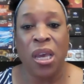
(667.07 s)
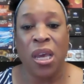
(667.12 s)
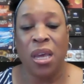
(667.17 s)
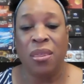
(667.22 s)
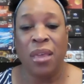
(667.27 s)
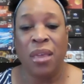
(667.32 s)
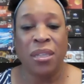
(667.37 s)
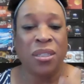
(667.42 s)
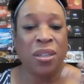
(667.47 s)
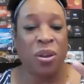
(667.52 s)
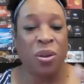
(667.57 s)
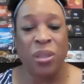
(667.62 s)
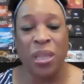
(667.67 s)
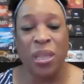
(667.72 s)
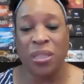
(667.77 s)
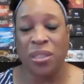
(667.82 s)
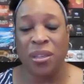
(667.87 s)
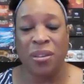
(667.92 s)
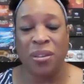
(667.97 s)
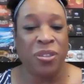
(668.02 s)
That's a
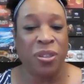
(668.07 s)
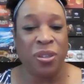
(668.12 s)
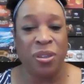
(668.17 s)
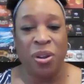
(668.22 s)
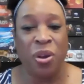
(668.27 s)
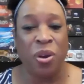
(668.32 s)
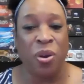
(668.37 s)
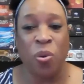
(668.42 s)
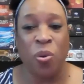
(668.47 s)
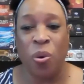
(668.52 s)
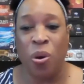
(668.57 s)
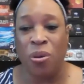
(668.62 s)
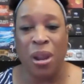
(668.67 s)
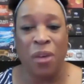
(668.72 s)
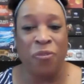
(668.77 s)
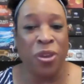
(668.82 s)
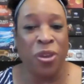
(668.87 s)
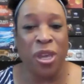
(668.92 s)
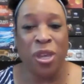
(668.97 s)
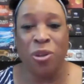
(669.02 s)
quote. I
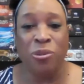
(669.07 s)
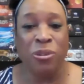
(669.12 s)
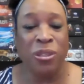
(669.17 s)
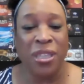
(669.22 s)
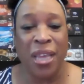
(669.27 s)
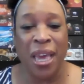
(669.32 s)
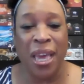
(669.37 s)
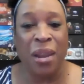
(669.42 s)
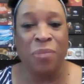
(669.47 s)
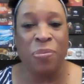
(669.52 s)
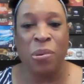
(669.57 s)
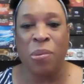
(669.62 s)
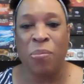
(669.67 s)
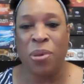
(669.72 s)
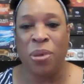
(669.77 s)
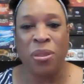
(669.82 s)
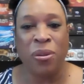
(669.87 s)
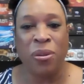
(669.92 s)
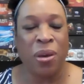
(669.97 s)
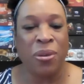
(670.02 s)
forget who said it, but my
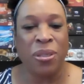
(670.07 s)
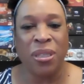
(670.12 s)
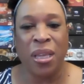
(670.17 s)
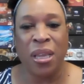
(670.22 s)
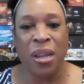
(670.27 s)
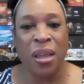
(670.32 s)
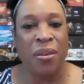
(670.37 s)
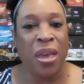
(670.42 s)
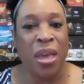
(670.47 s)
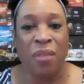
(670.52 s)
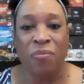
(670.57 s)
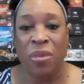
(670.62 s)
mother always said that.